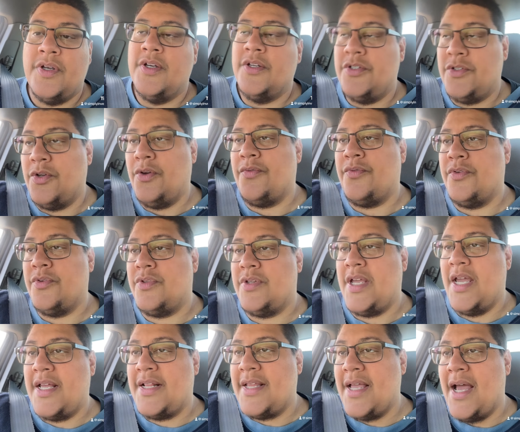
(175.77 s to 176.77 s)
So if you
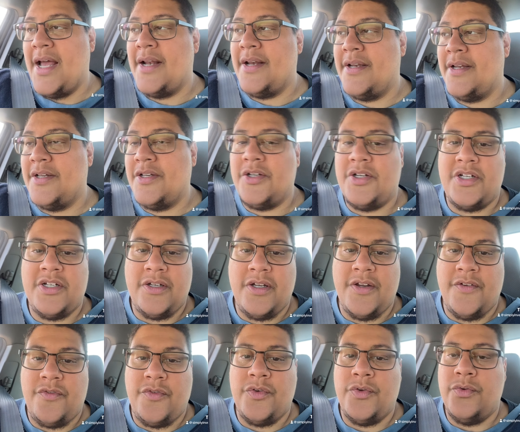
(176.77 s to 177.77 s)
take that into,
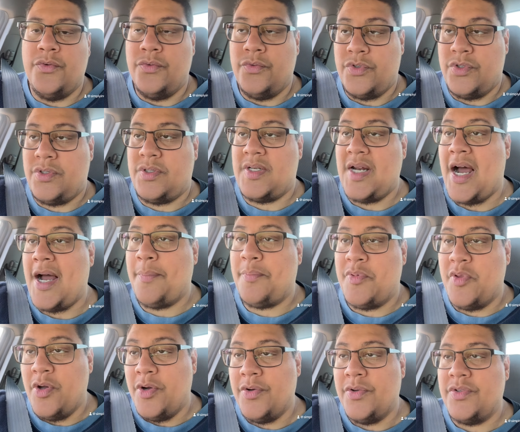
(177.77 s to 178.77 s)
if you stop
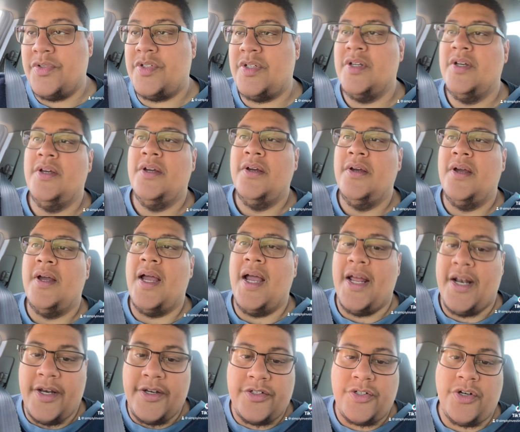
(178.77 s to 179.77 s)
those
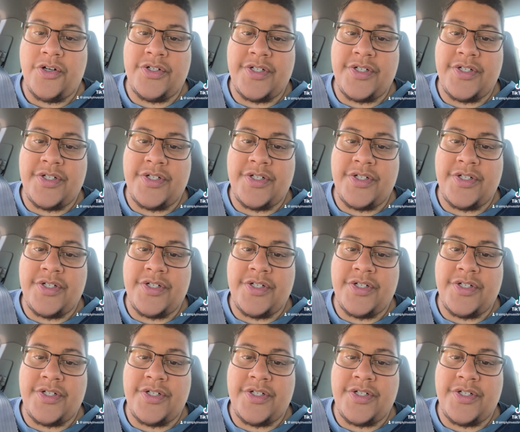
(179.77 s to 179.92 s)
and then start